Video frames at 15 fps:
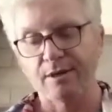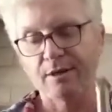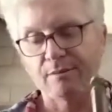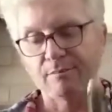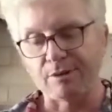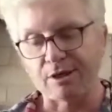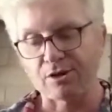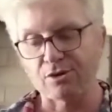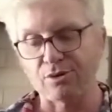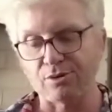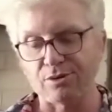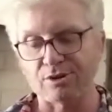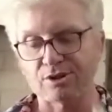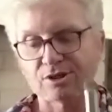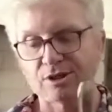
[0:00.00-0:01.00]

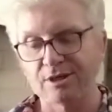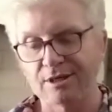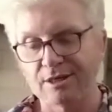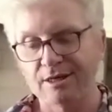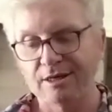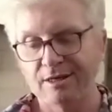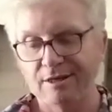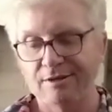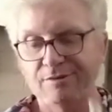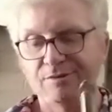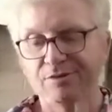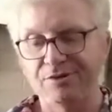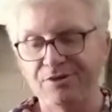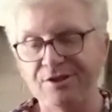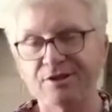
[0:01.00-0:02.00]
because
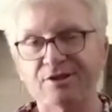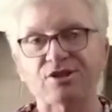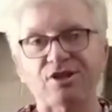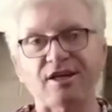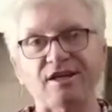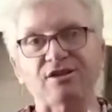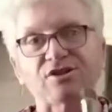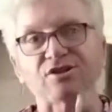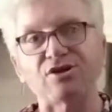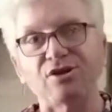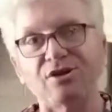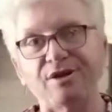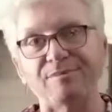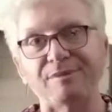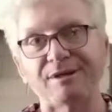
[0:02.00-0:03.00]
this takes
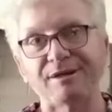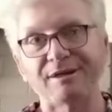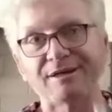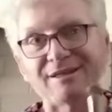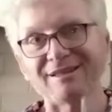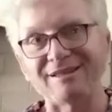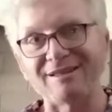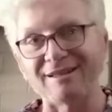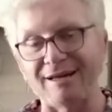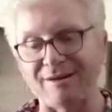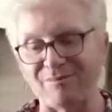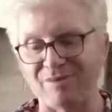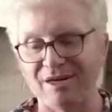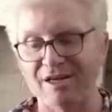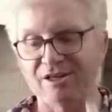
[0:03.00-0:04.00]
time.
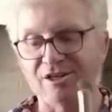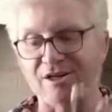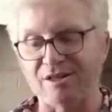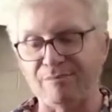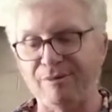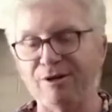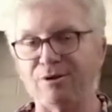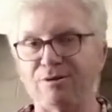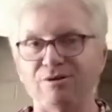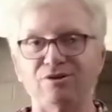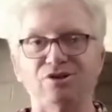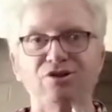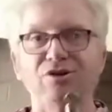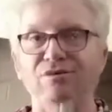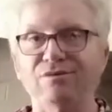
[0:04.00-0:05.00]
The metal
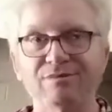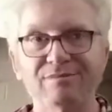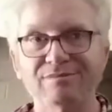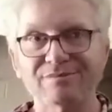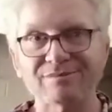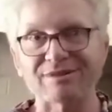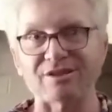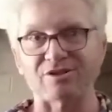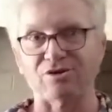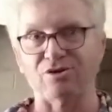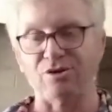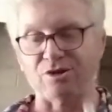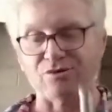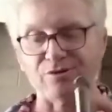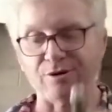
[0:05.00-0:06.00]
itself doesn't
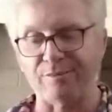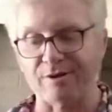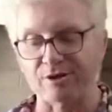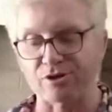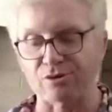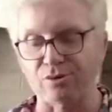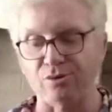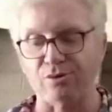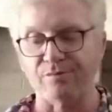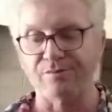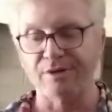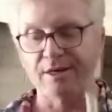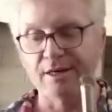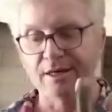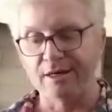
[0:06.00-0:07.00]
cost very much at all,
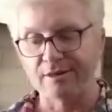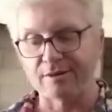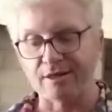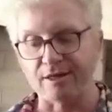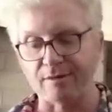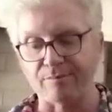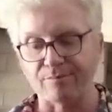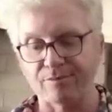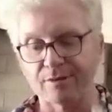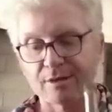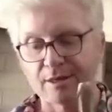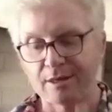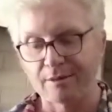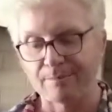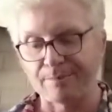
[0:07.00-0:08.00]

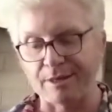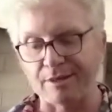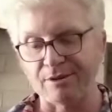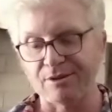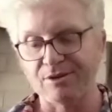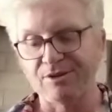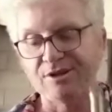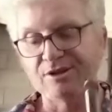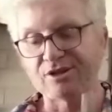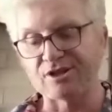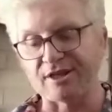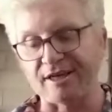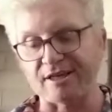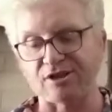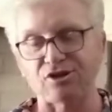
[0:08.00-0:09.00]
but this
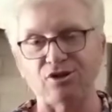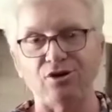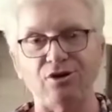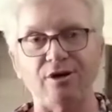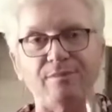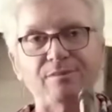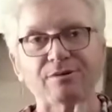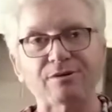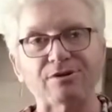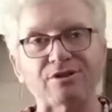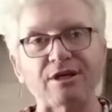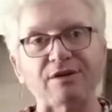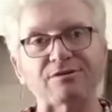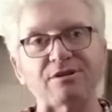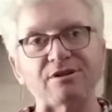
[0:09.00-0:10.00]
takes time, because
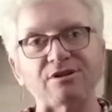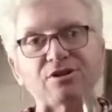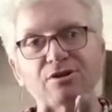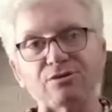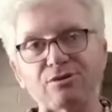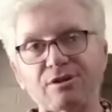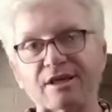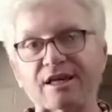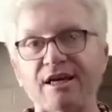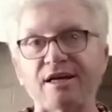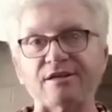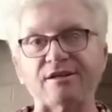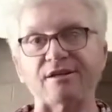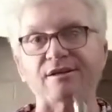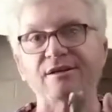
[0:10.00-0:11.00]
after this I'll do the cutting.
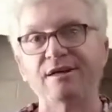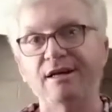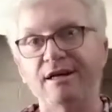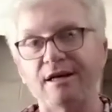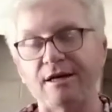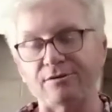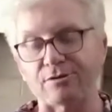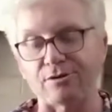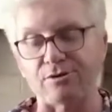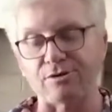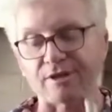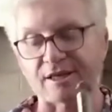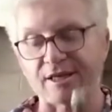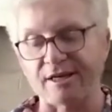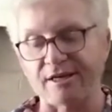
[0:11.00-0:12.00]
After I do the
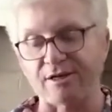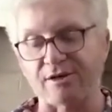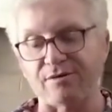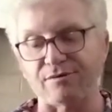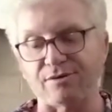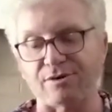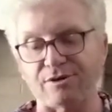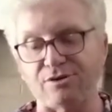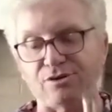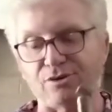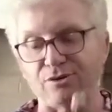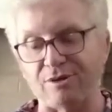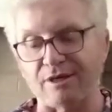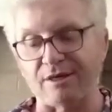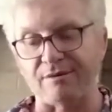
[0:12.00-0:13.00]
cutting, I've got to do
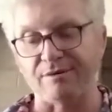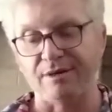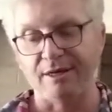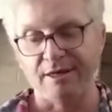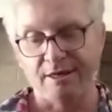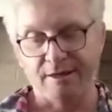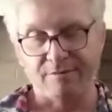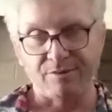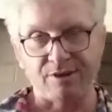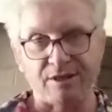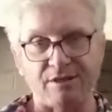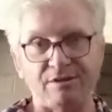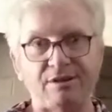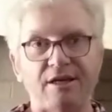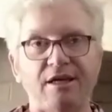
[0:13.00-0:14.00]

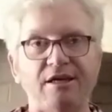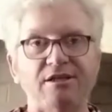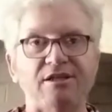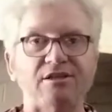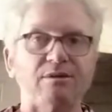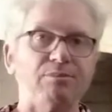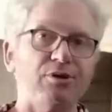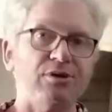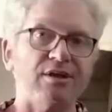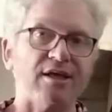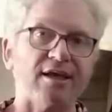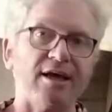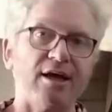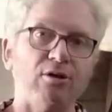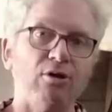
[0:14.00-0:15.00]
the heating to burn the
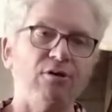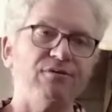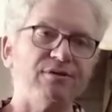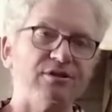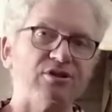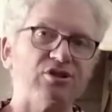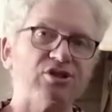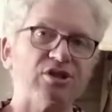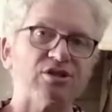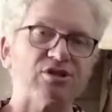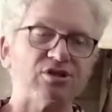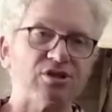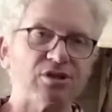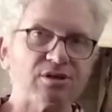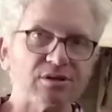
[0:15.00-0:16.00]
gal off, and just
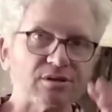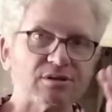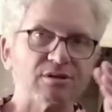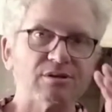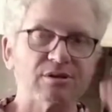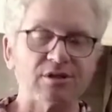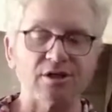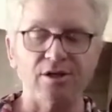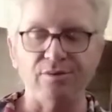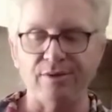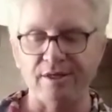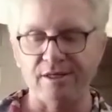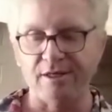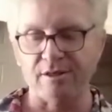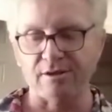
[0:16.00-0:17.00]
to
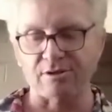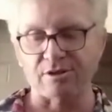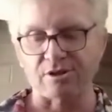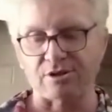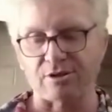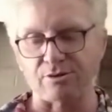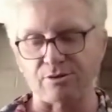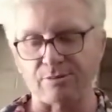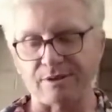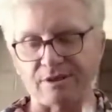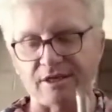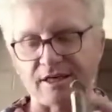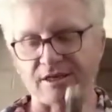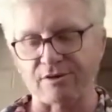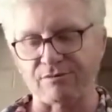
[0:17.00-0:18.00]
anneal it just a little bit,
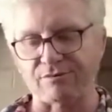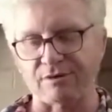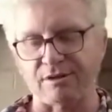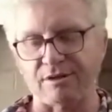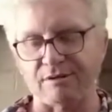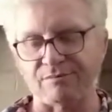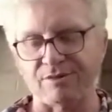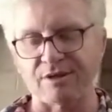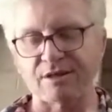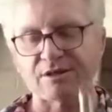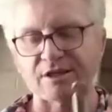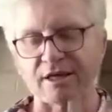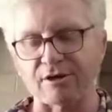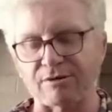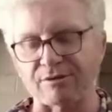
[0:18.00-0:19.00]
take off
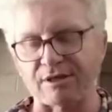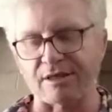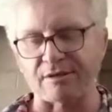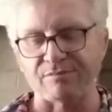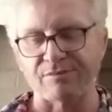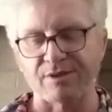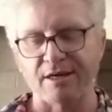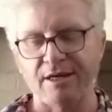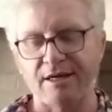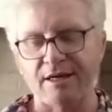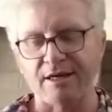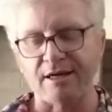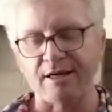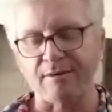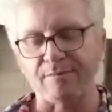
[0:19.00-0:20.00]

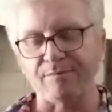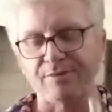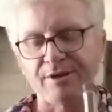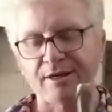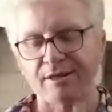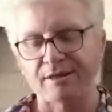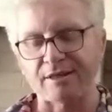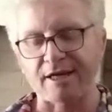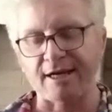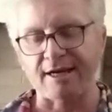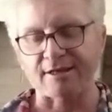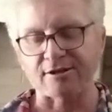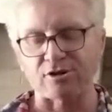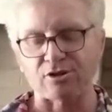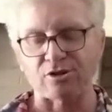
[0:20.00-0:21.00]
the
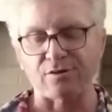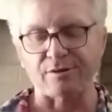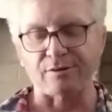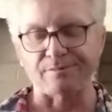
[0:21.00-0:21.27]
hardness of it,